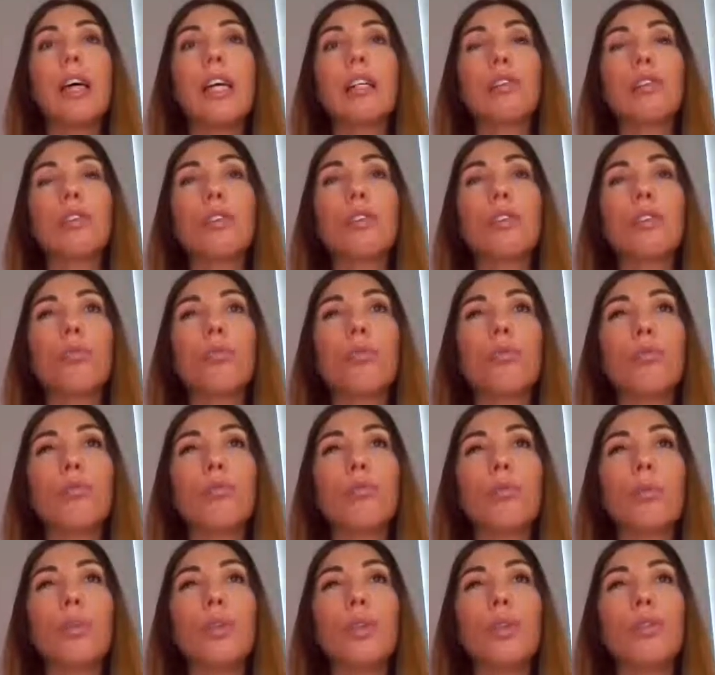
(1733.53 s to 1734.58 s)
so
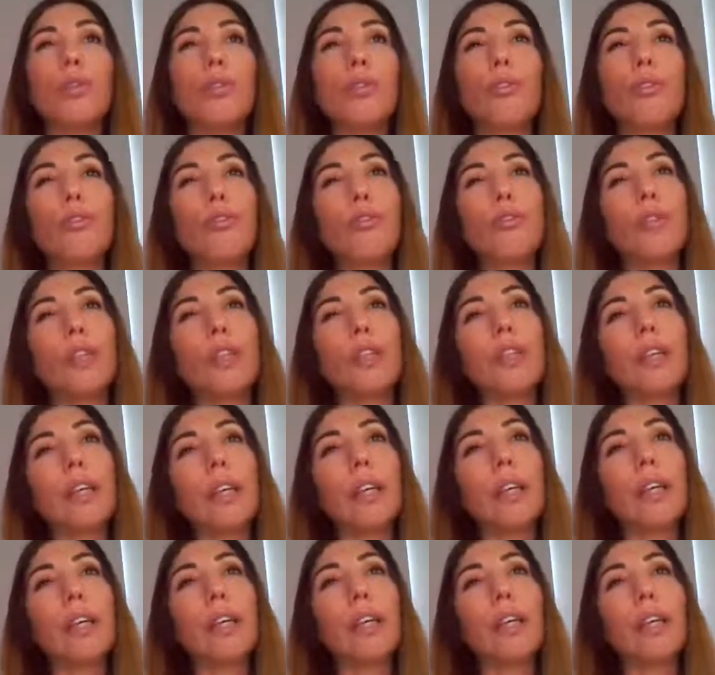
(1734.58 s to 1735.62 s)
we don't feel
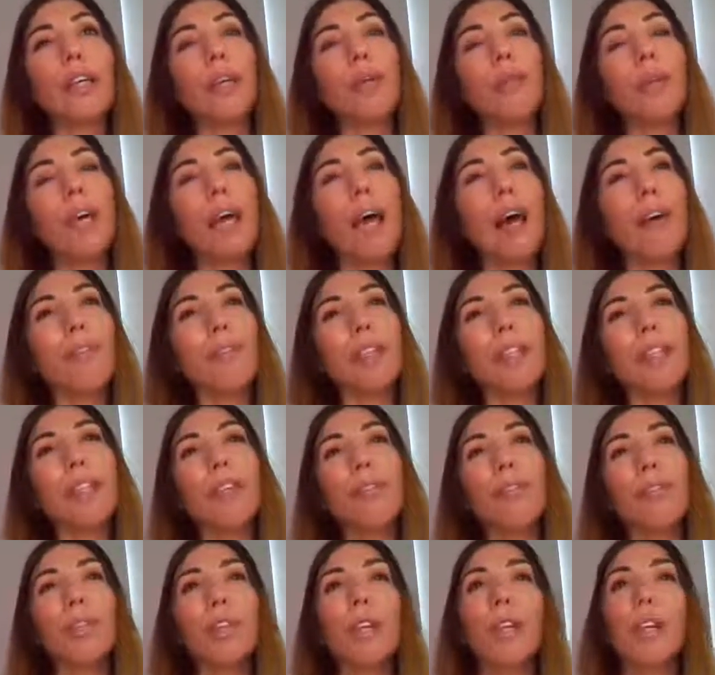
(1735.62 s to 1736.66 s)
like we haven't
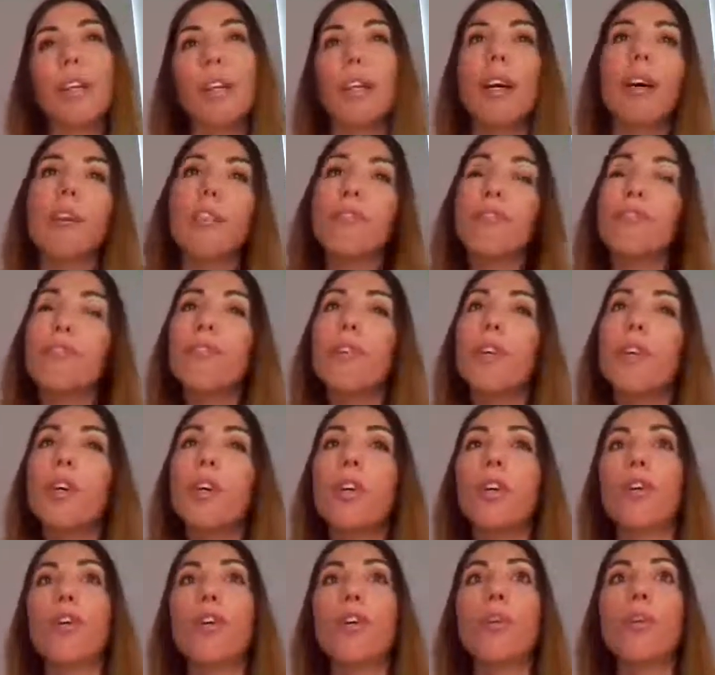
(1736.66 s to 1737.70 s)
given enough
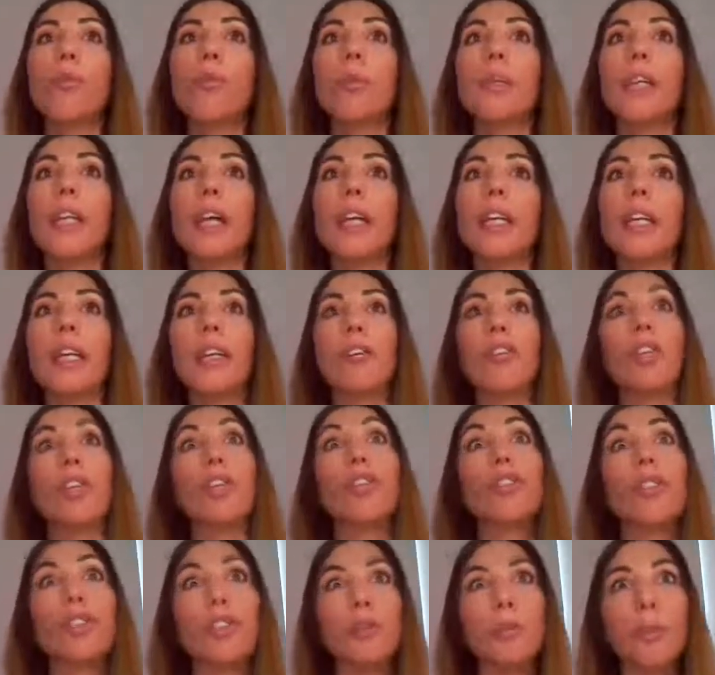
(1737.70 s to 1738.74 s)
or we are
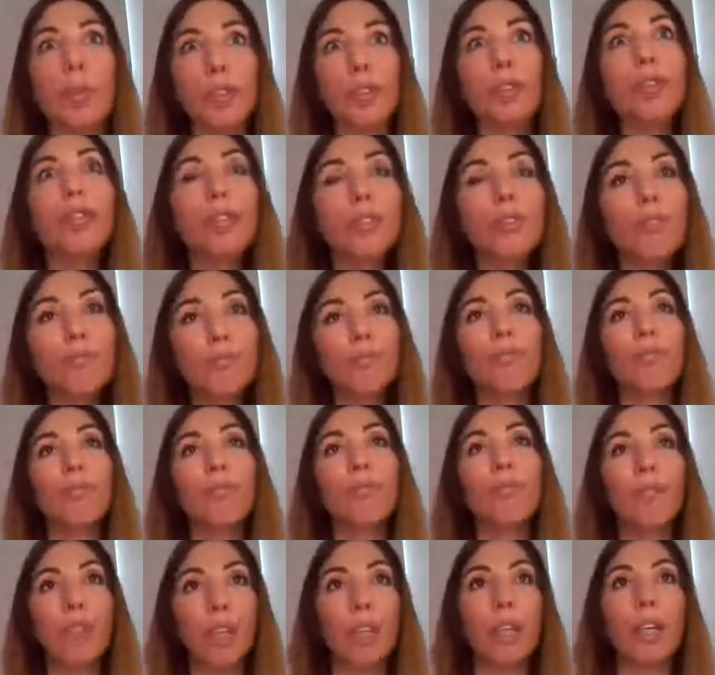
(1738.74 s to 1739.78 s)
giving too much.
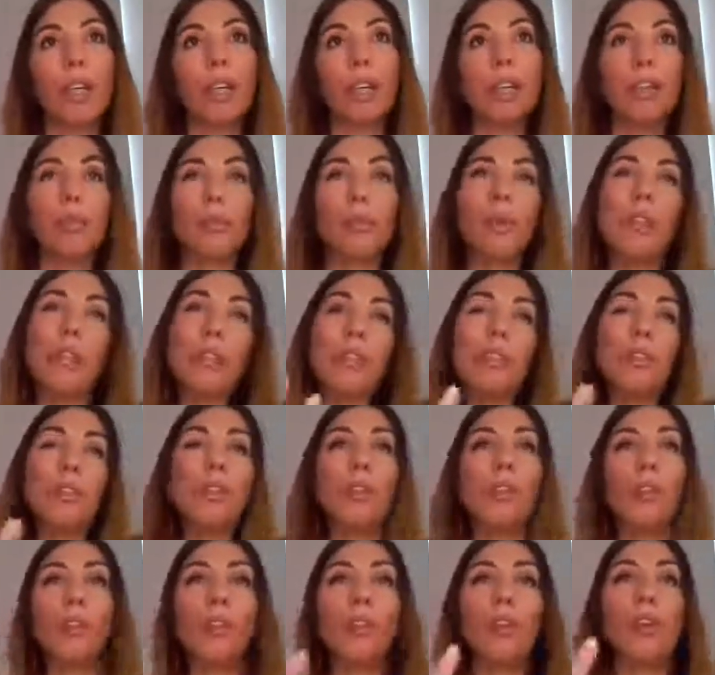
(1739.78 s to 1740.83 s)
Okay, so we need
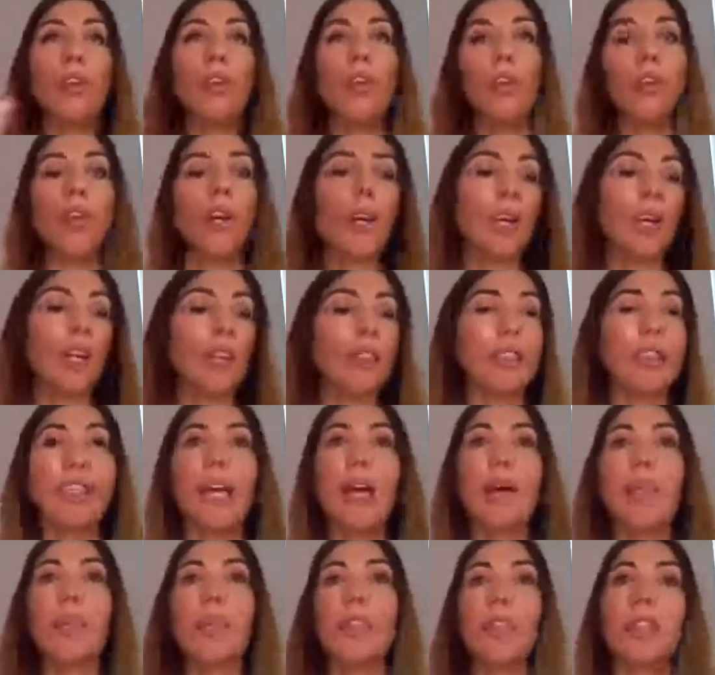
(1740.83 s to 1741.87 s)
to
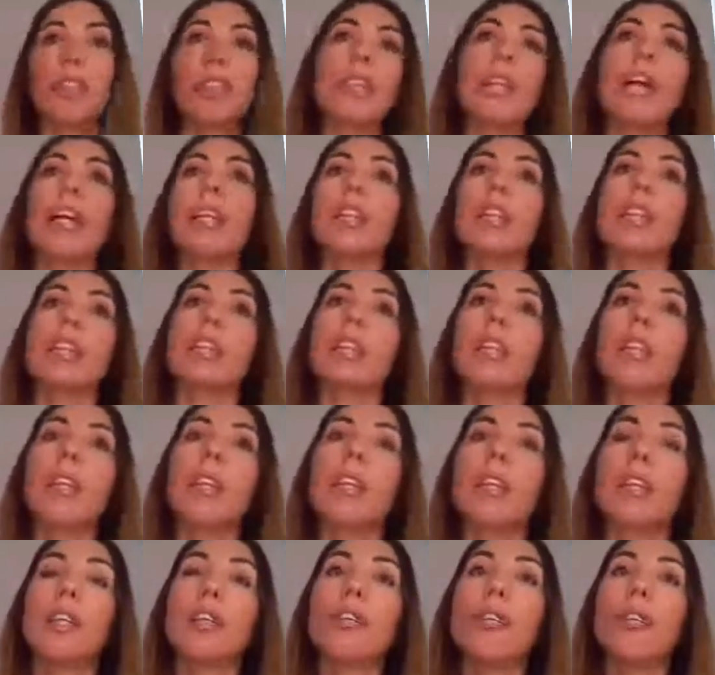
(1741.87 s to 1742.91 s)
establish that
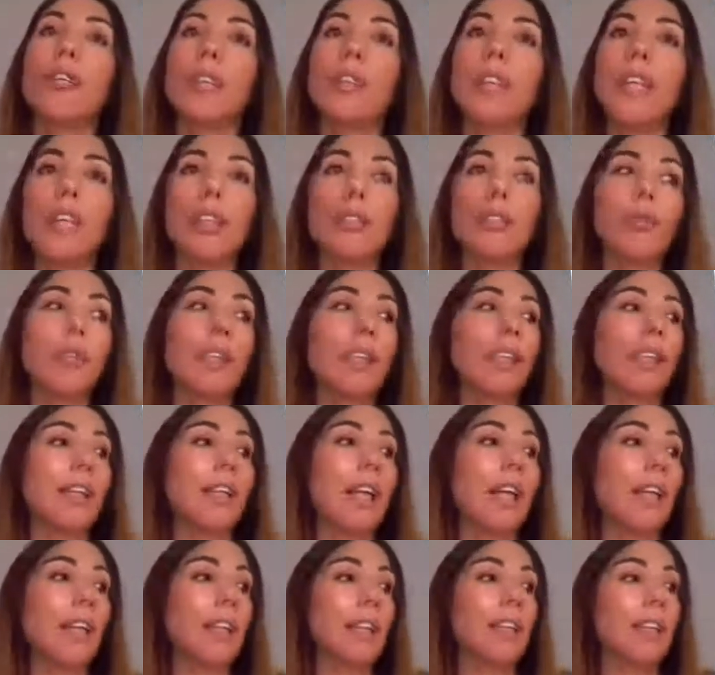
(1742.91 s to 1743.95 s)
contact with the
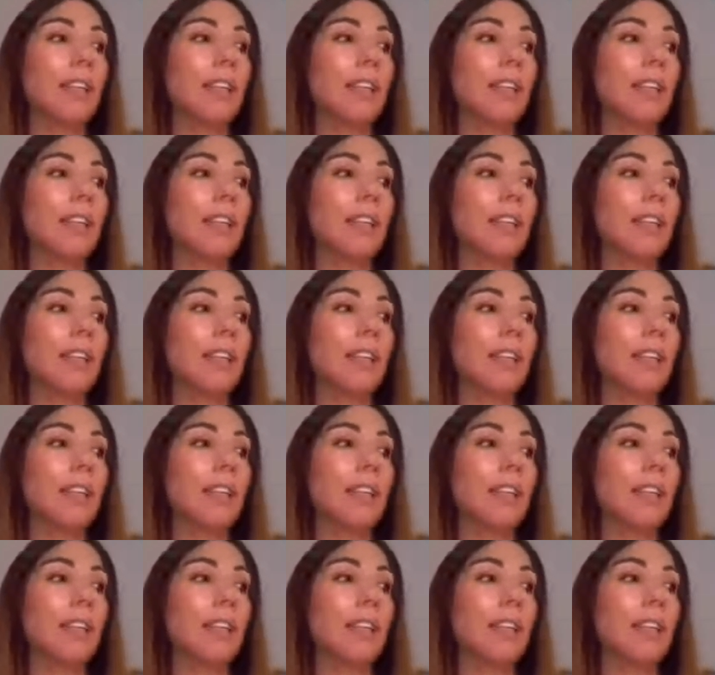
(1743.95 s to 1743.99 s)
client,